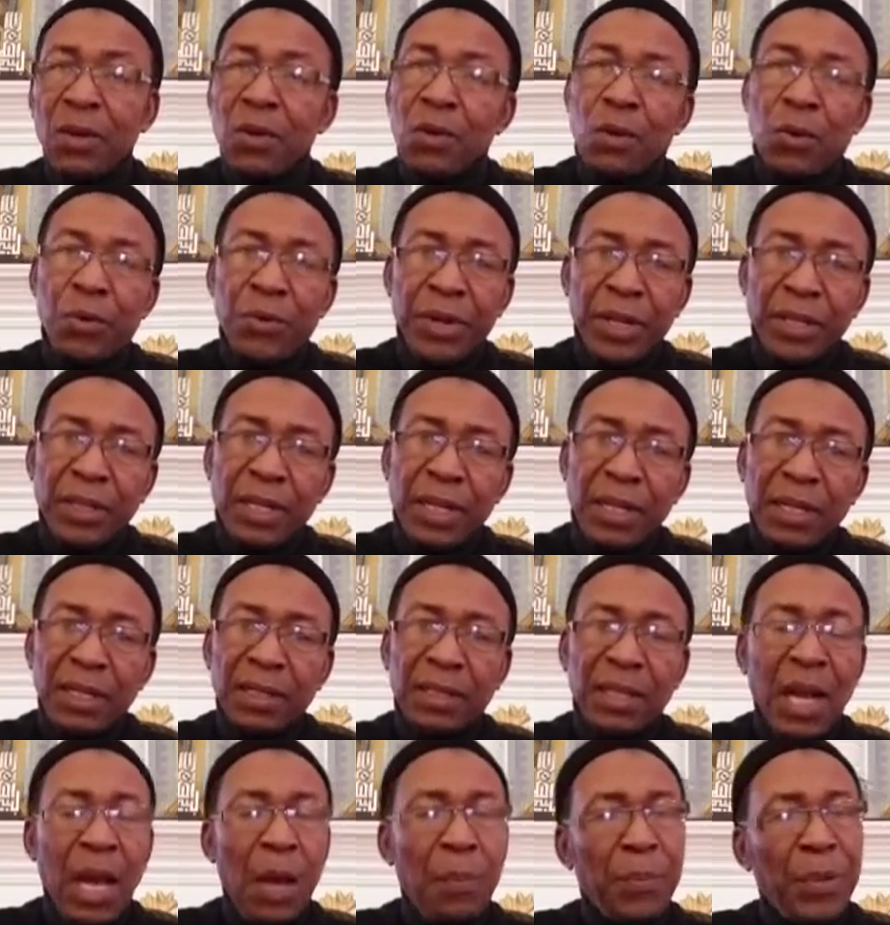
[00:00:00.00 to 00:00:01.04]
Orientalists
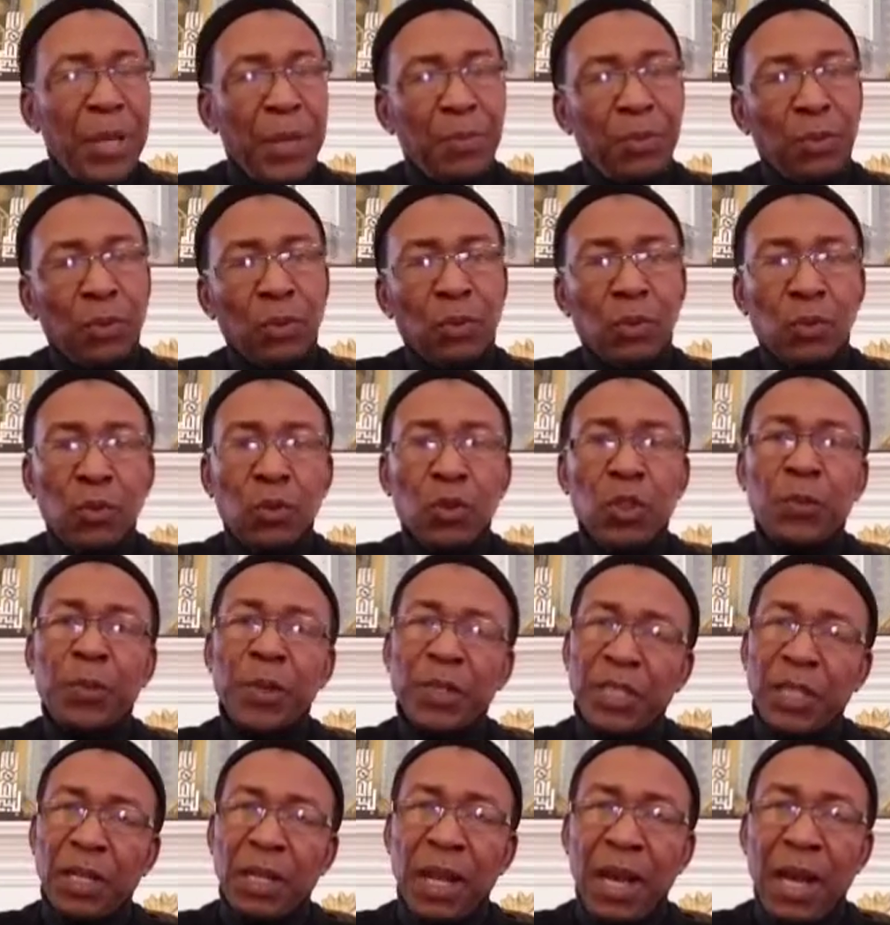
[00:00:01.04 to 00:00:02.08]
are people who
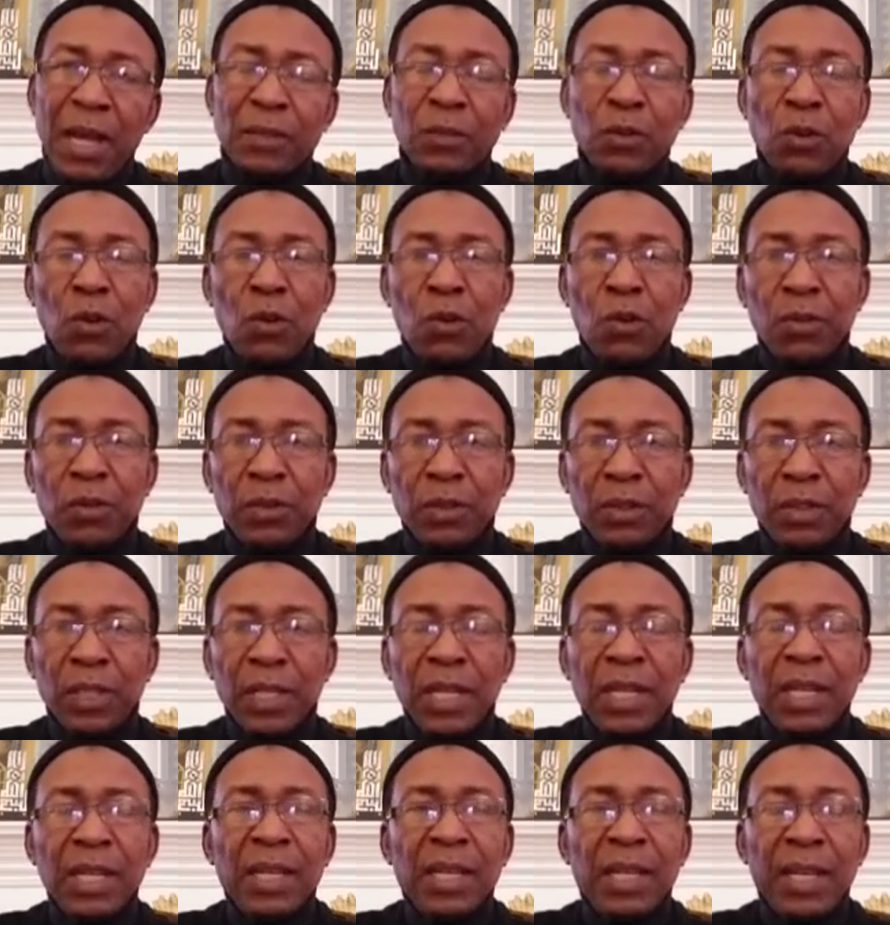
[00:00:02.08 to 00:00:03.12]
specialize on
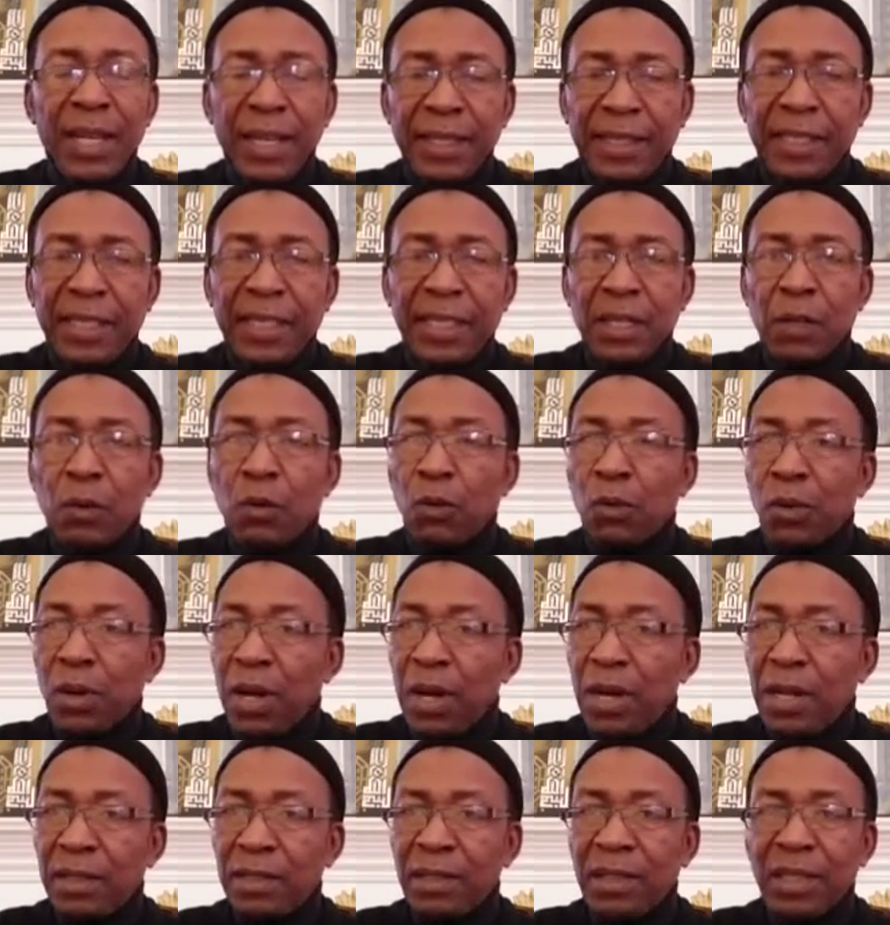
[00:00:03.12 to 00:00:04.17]
hating the
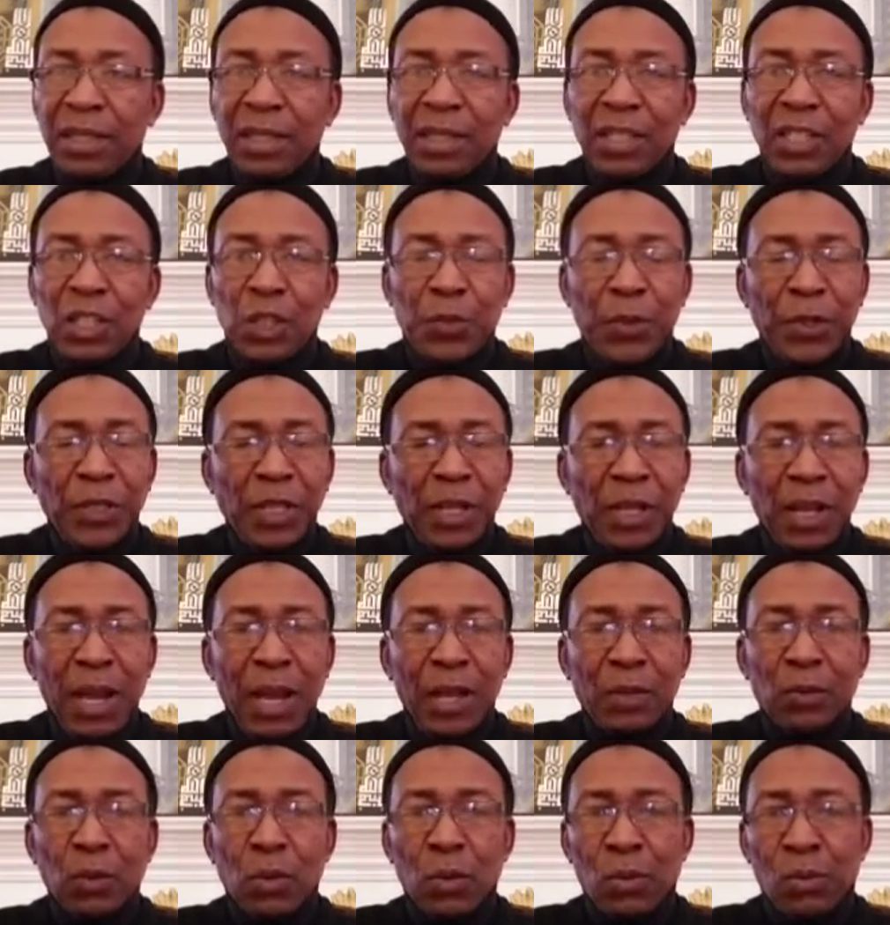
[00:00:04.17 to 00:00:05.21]
Quran,
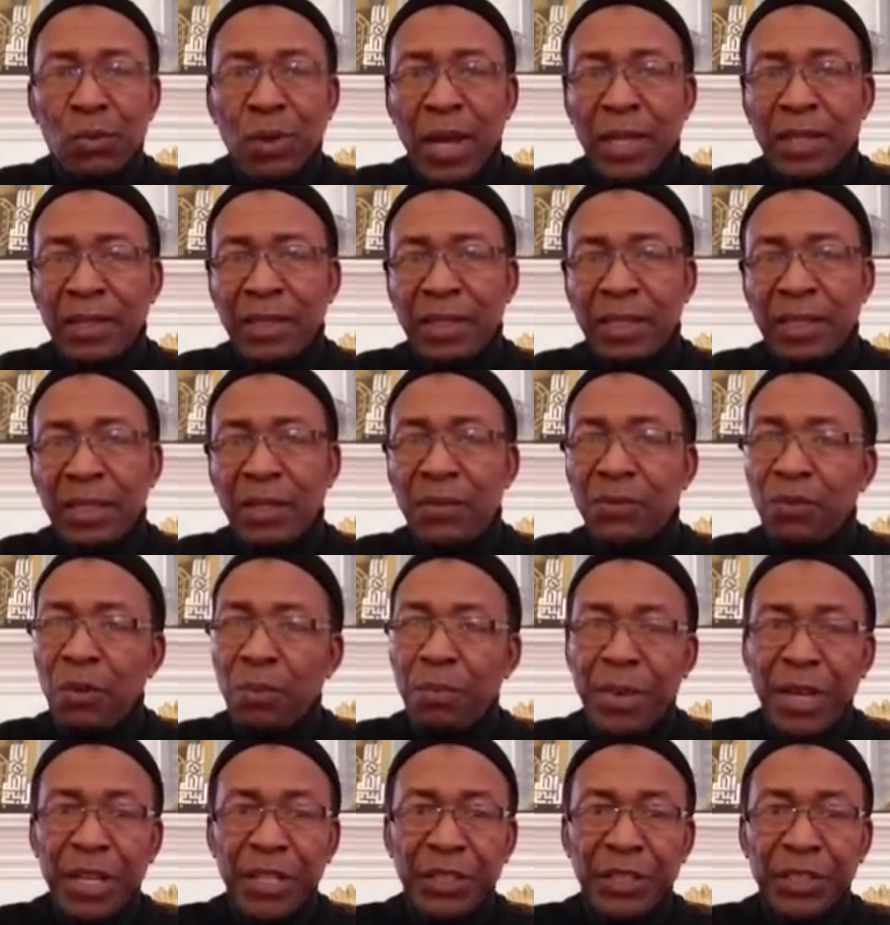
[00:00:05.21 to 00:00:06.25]
specialize on writing
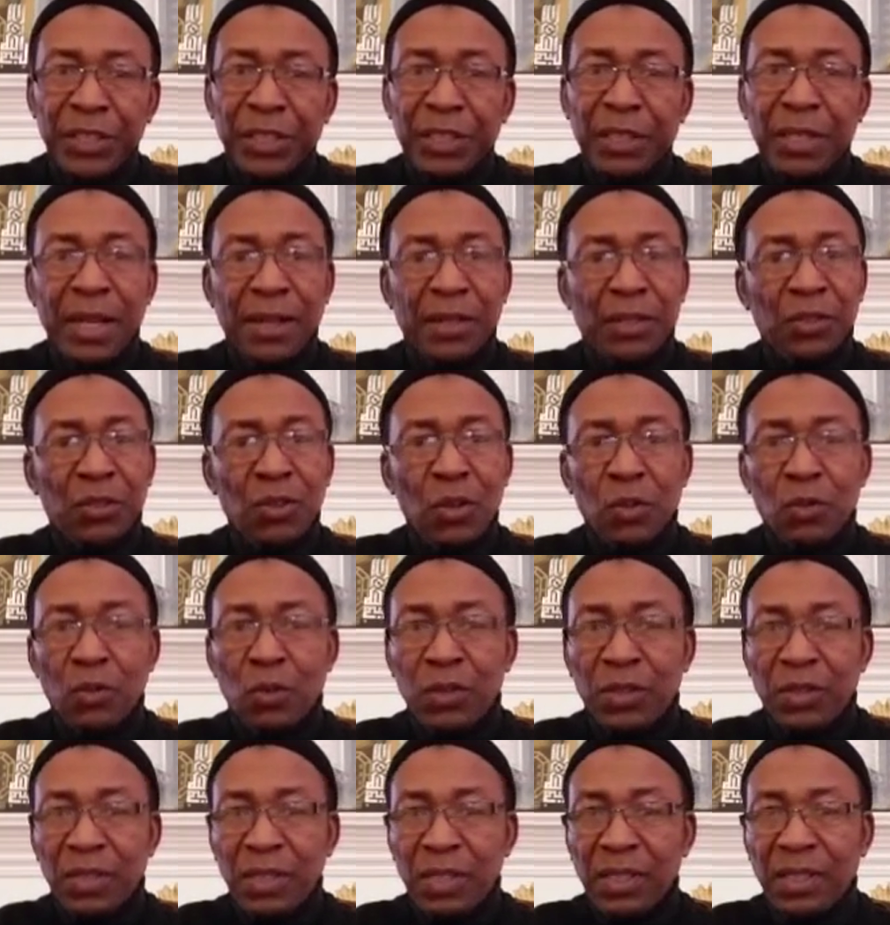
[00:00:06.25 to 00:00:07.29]
information that is not
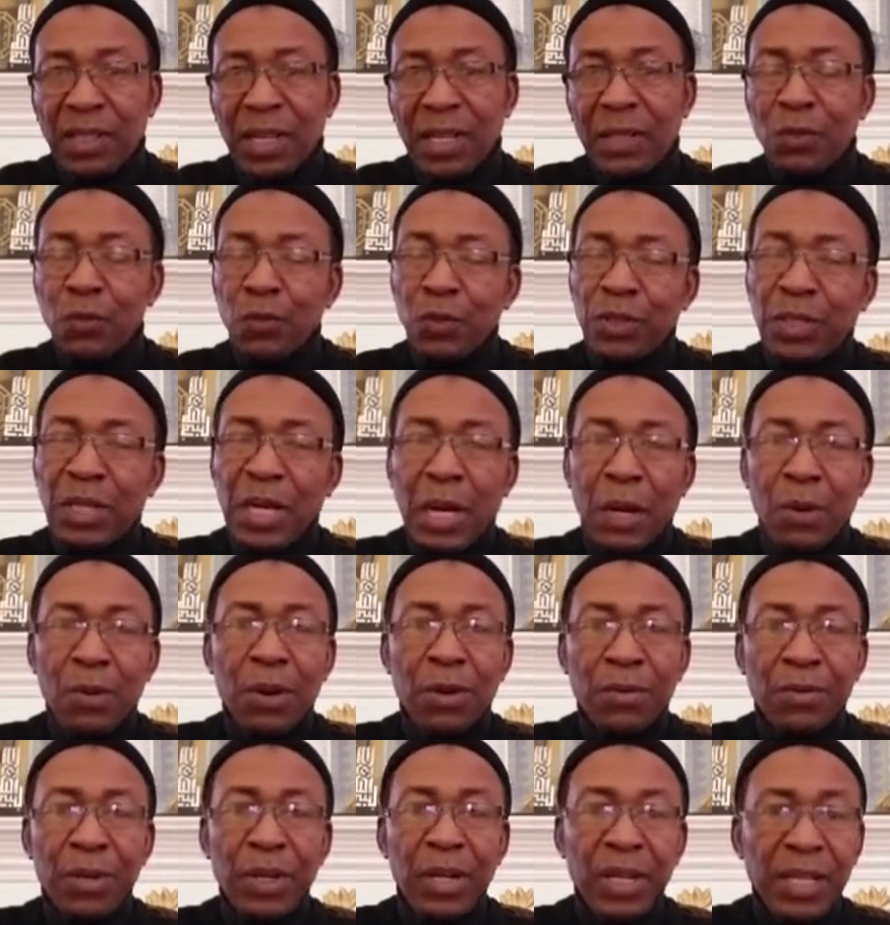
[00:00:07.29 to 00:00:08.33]
consistent with our
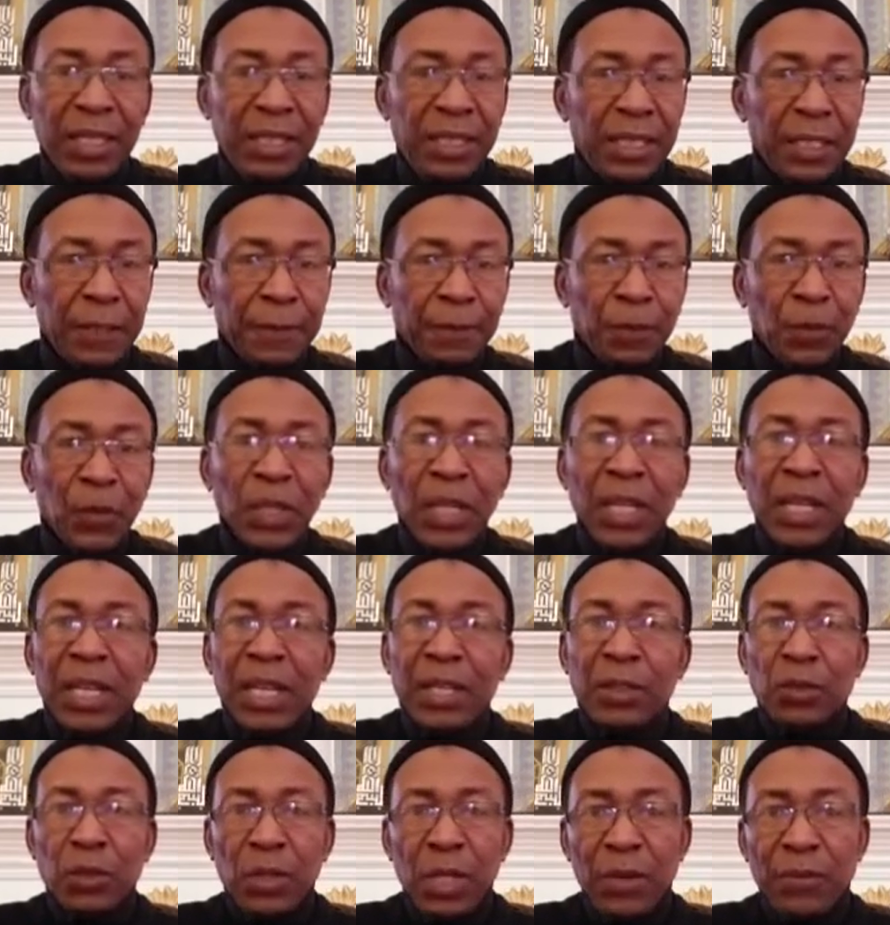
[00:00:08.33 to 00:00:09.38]
religion. And
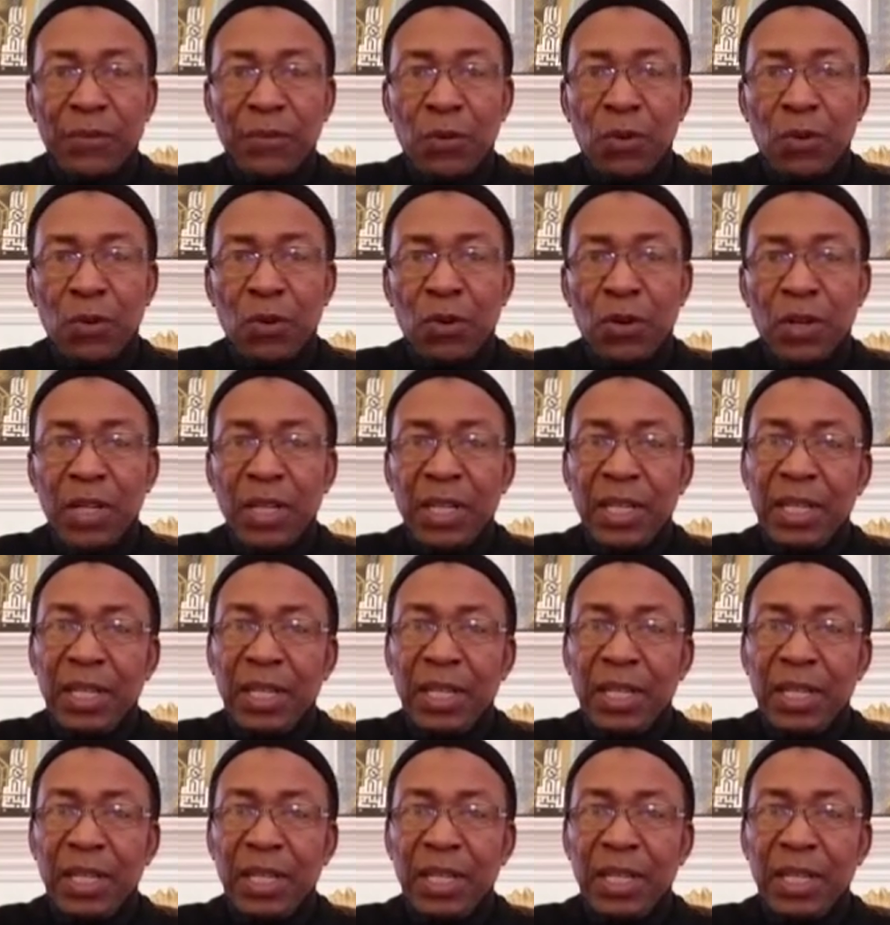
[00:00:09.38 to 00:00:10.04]
so therefore,